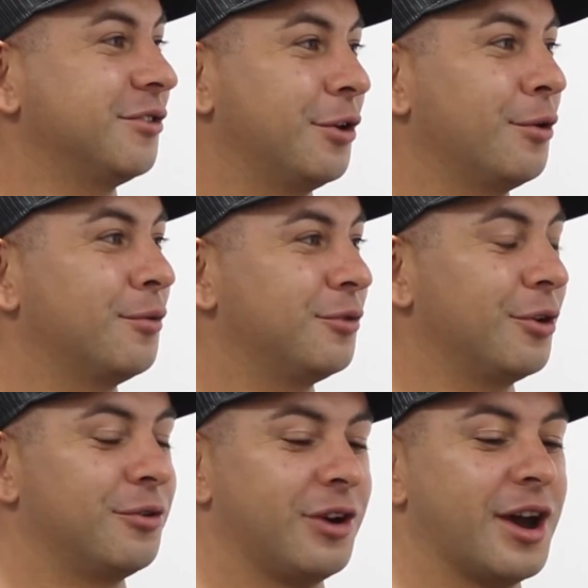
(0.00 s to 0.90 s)
Joe
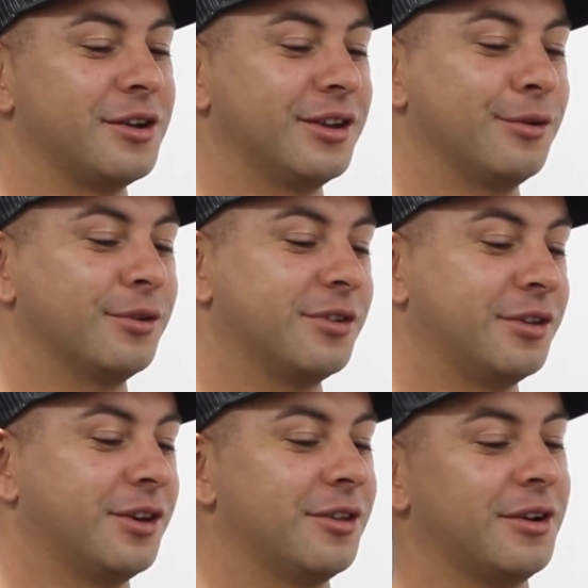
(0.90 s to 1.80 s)
Dryden, he was
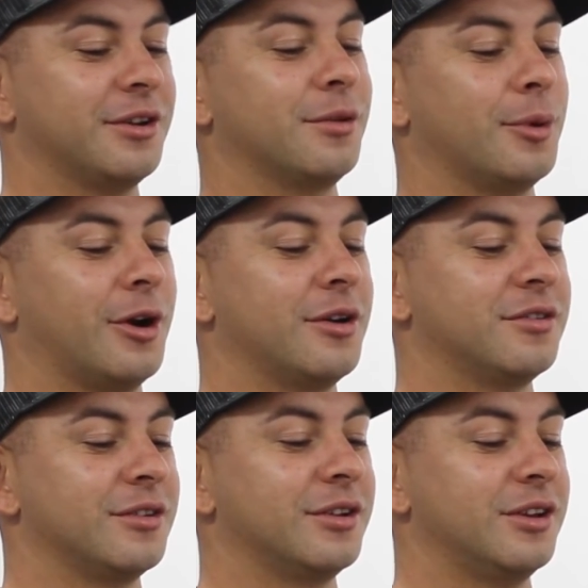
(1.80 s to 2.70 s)
on the other end of the
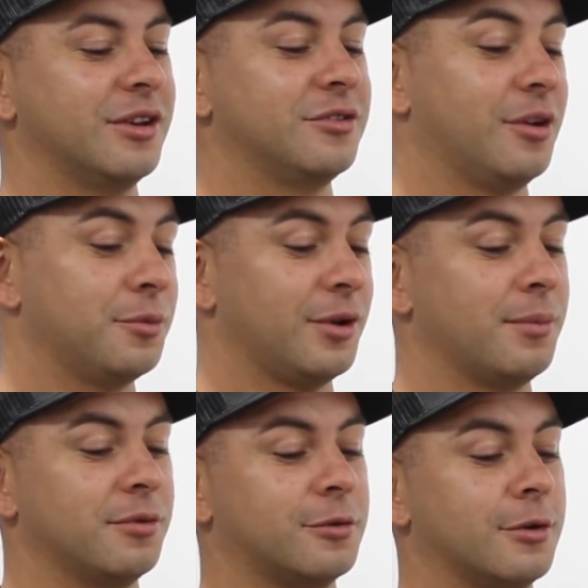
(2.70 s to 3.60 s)
barge, and he had jumped
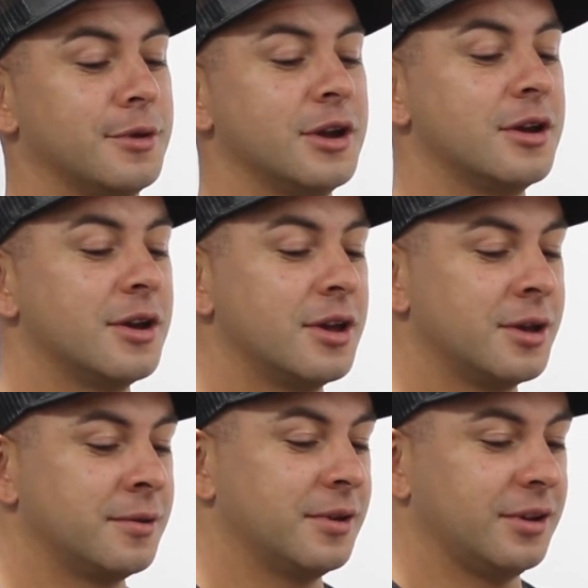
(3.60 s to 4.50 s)
right before me.
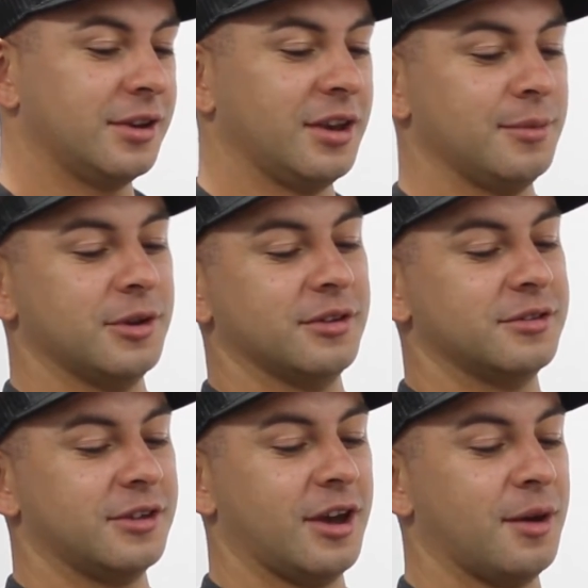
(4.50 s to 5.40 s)
He came to his
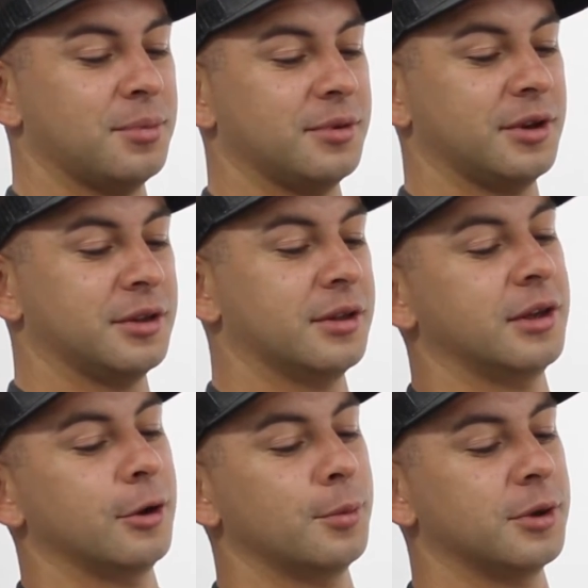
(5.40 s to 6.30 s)
stop, and then
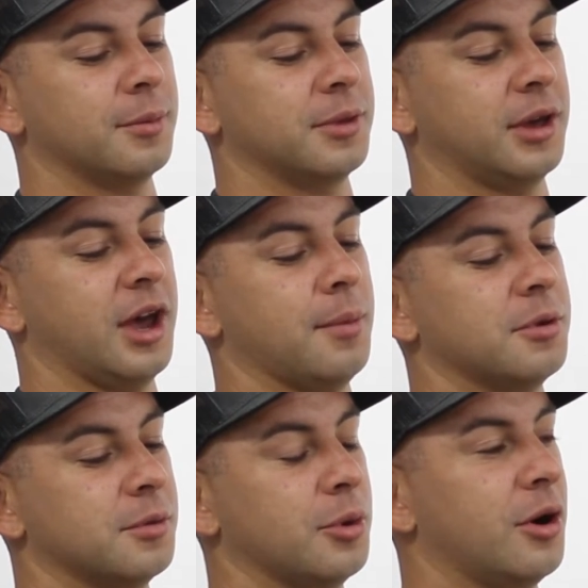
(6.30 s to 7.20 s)
they opened up the gap
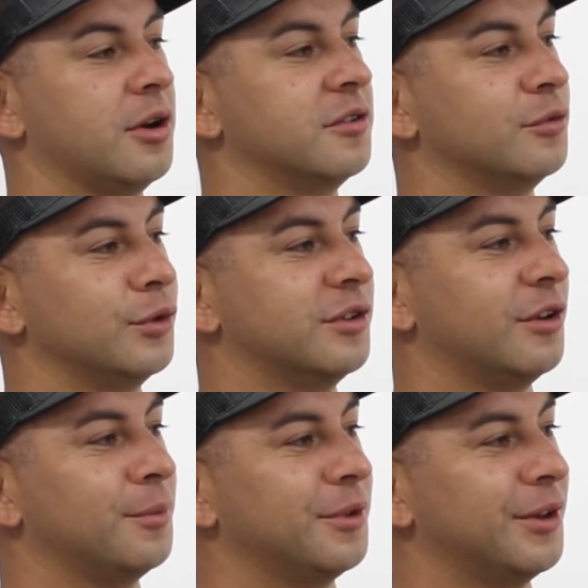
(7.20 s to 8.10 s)
on the barge, and we
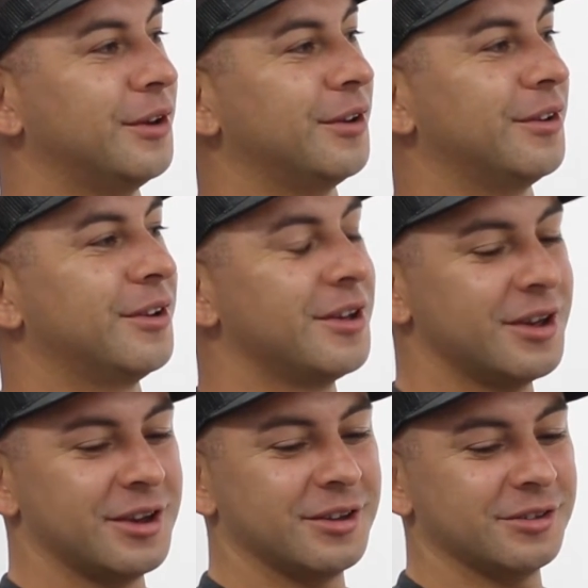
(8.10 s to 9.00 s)
jumped in, and
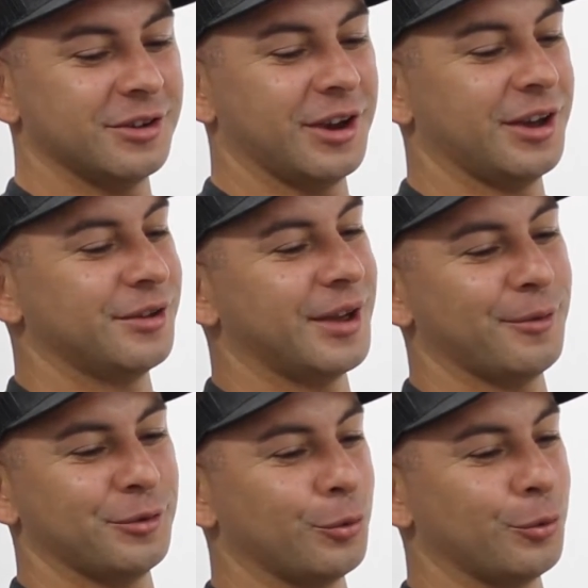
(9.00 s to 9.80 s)
so I was